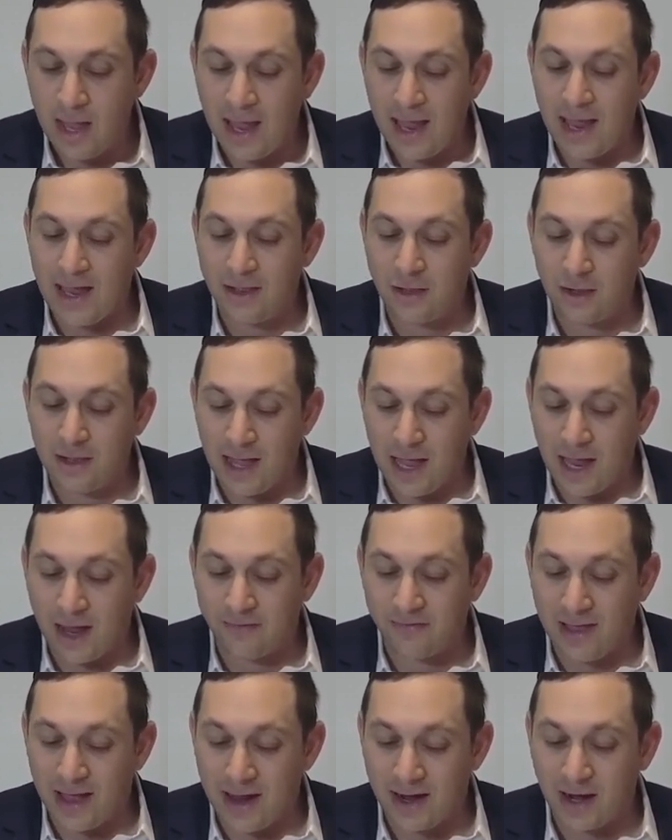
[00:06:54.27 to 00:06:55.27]

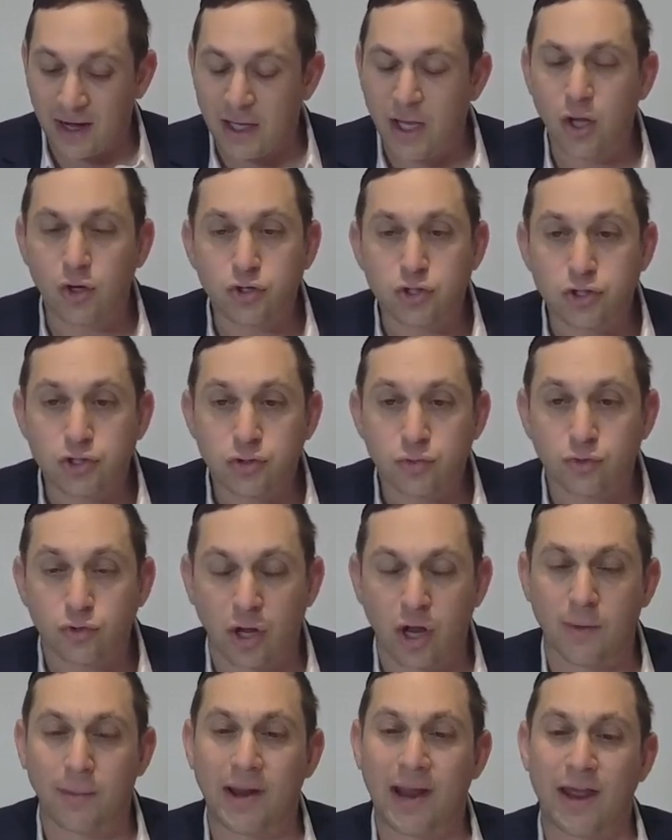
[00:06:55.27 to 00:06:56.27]
Helulav v'achayush.
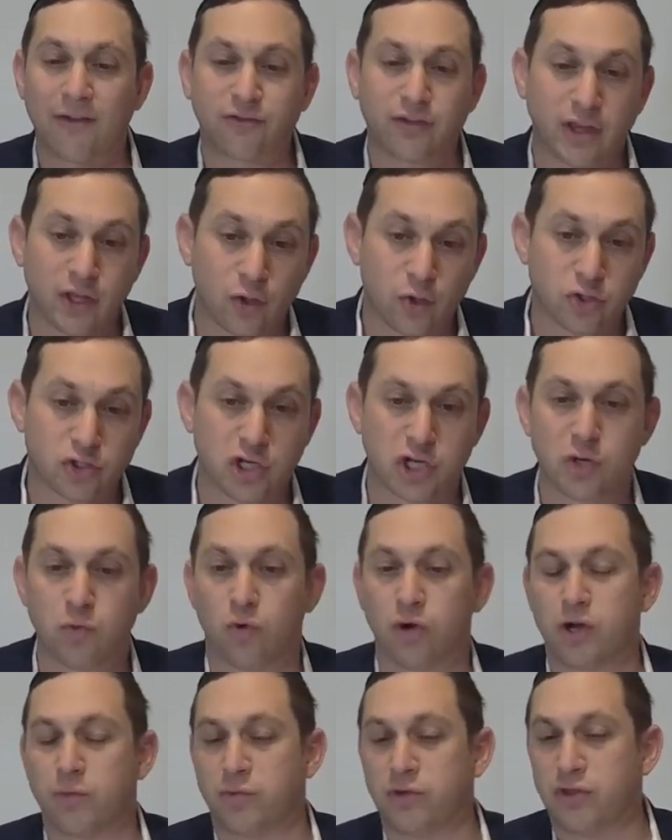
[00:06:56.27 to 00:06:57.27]
Talk about after yush, and you
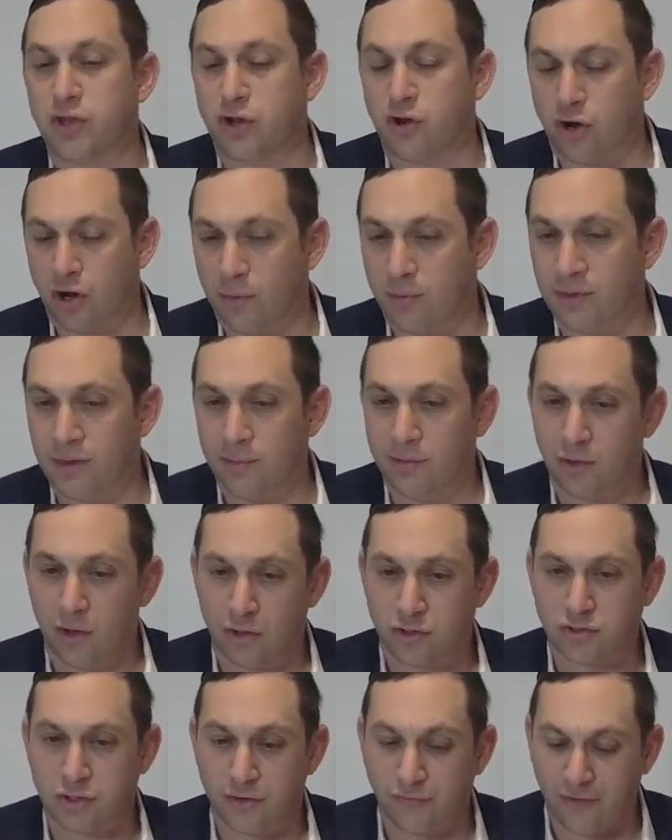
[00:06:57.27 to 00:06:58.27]
want to bring the carbon that
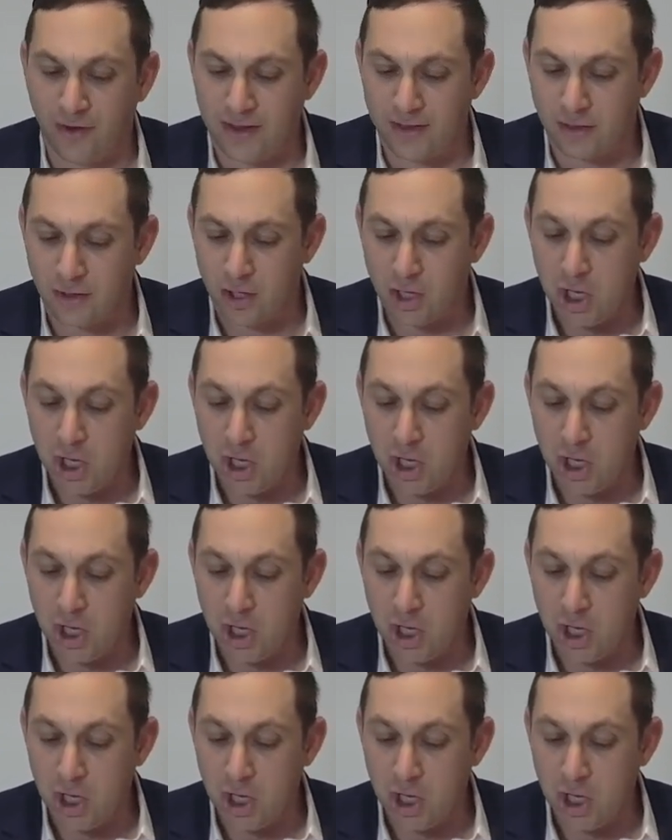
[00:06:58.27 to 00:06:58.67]
belongs to your friend.